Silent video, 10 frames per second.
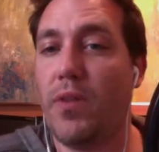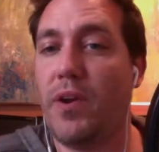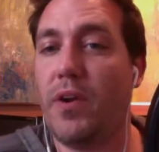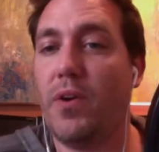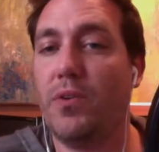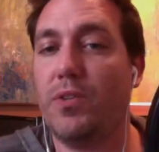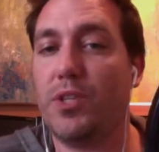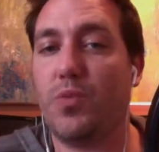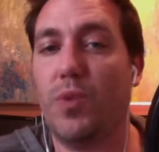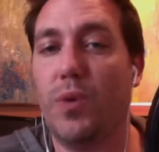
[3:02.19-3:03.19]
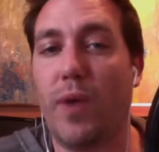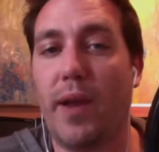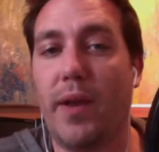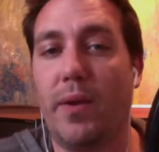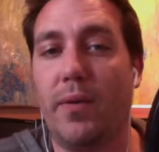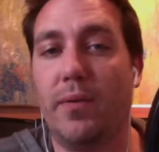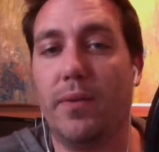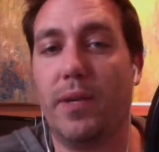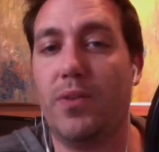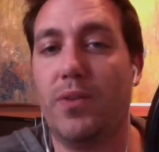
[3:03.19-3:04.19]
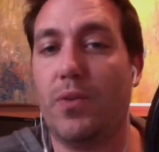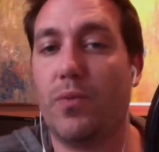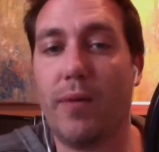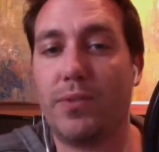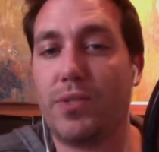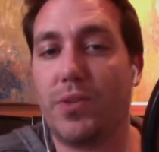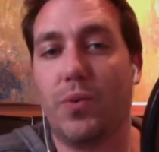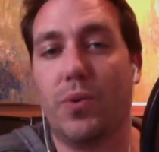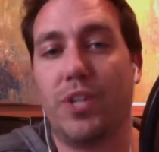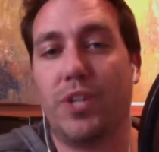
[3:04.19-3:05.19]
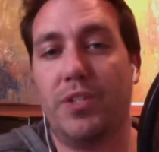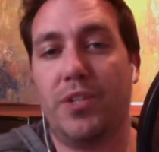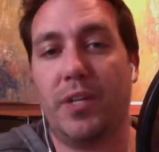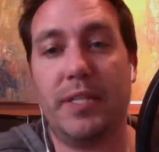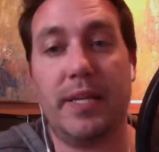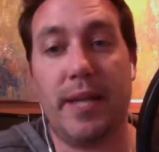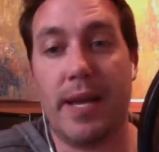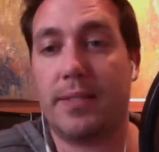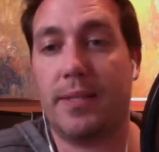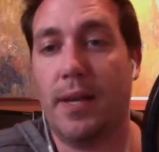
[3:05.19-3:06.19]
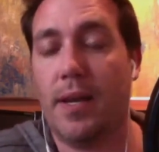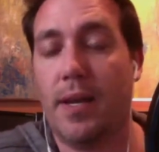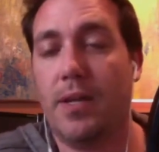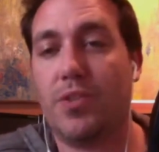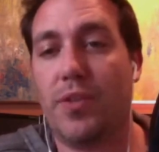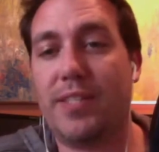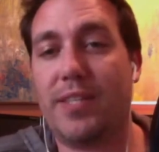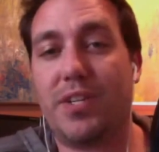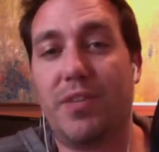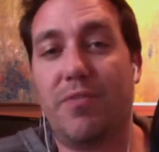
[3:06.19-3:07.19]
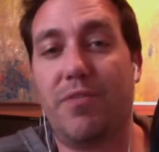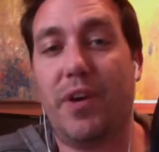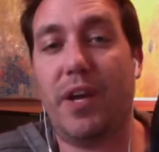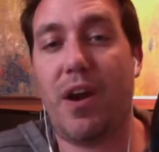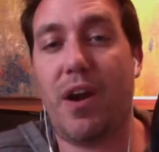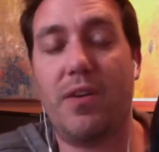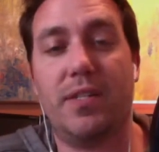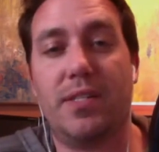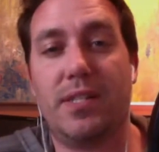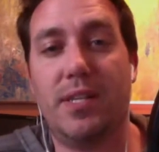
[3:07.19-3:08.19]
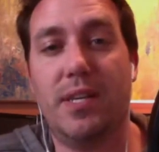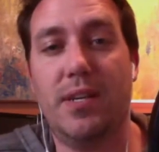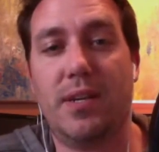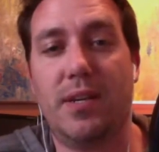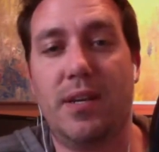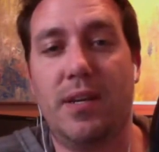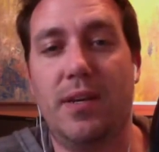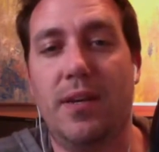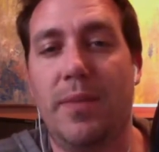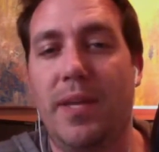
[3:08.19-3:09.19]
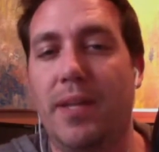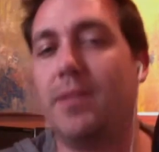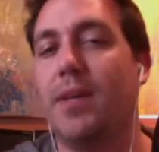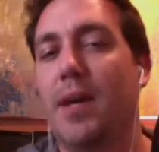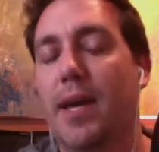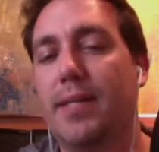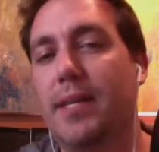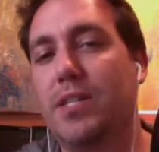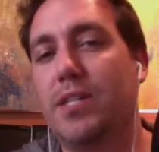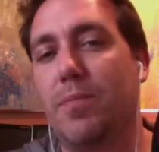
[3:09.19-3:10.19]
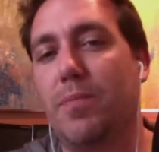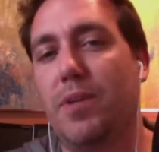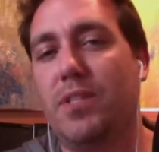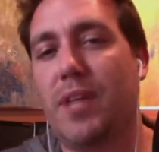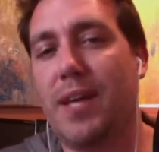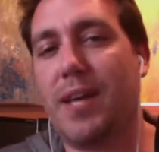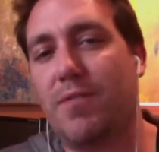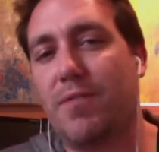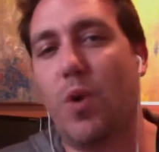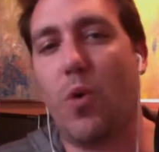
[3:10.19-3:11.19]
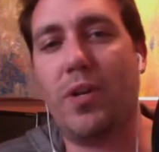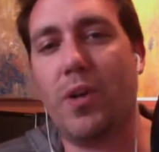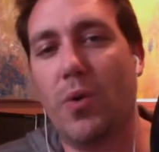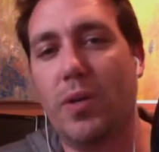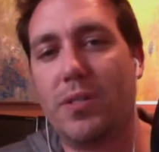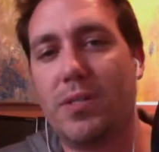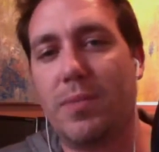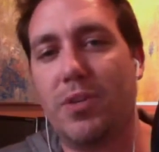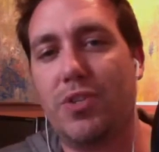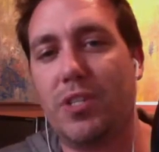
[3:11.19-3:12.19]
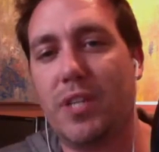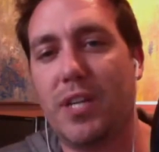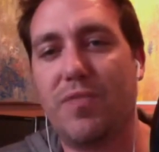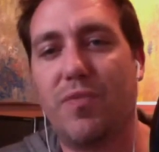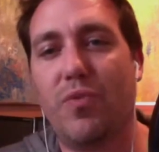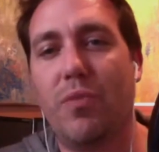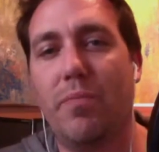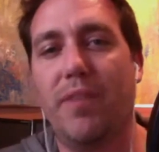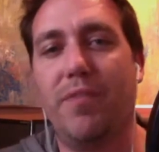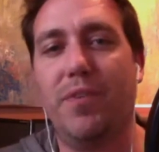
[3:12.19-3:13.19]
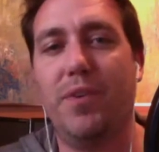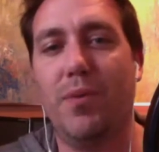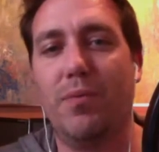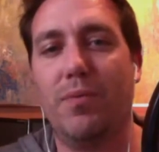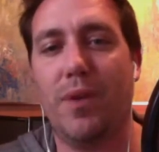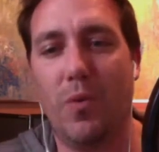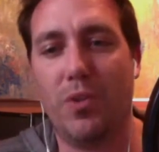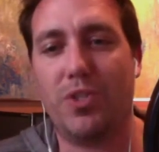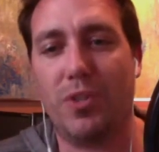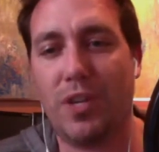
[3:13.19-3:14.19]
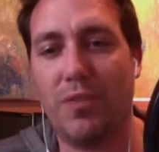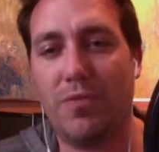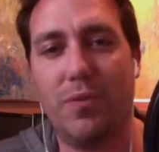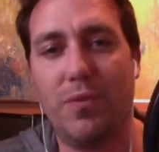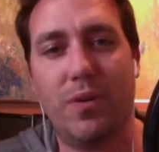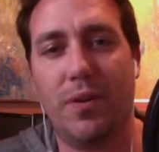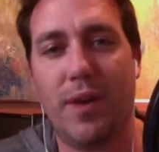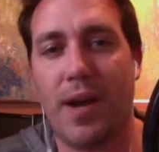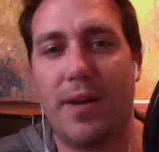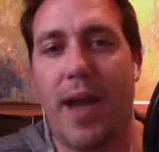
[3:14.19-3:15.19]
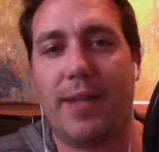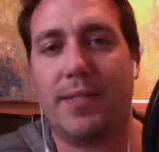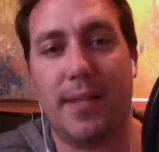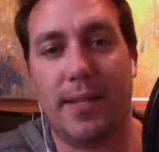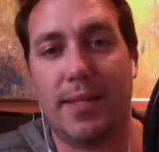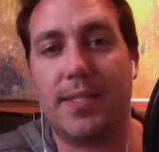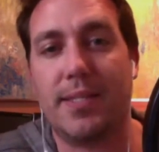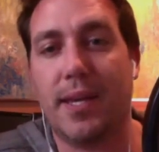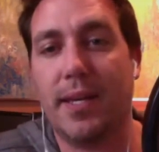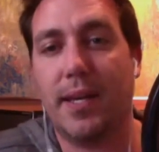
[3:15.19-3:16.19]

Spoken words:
They're just rewriting either routes or changing DNS. So that's actually very hard to see, kind of. I mean, it's easy to test if you already know it's something you should test for, but if you don't know what you're looking for, you're not going to accidentally see it.